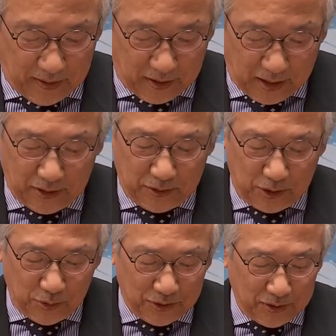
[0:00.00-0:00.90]
the
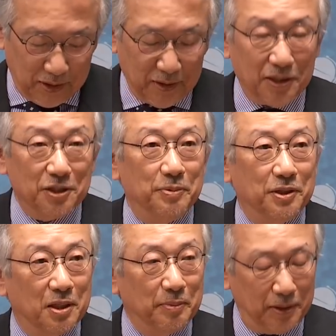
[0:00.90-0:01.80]
country was seen as
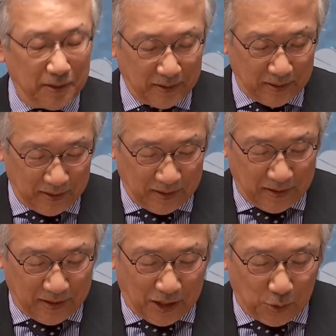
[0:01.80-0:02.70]
becoming
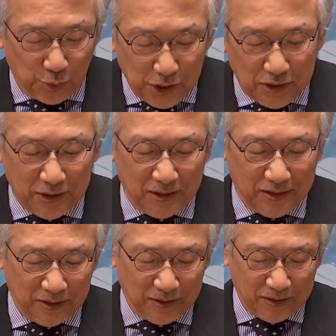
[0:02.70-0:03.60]
a
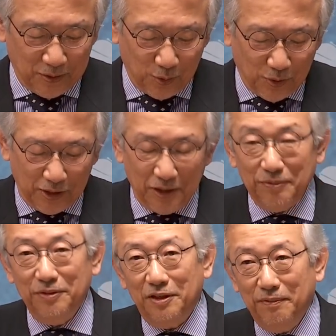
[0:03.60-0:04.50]
weakened or
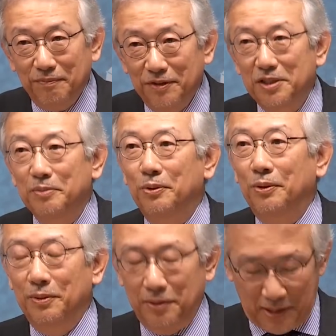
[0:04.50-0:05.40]
even
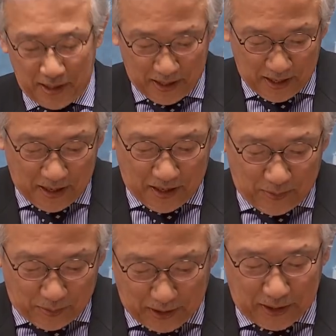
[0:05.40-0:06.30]
invisible
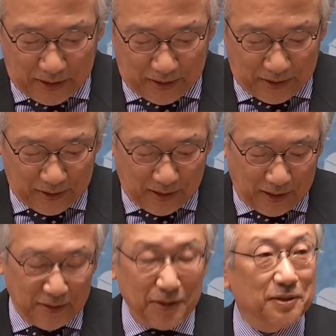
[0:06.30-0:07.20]
presence
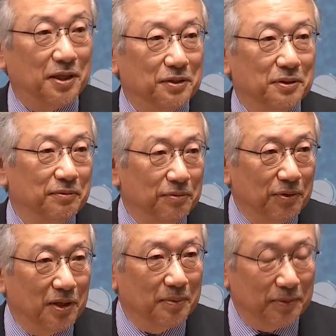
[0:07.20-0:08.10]
at international
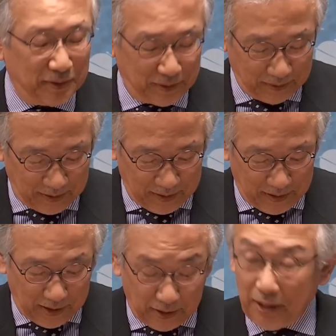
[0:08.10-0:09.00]
forums
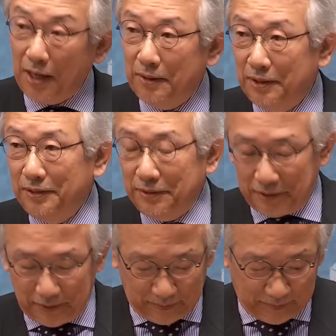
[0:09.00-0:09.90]
and gatherings.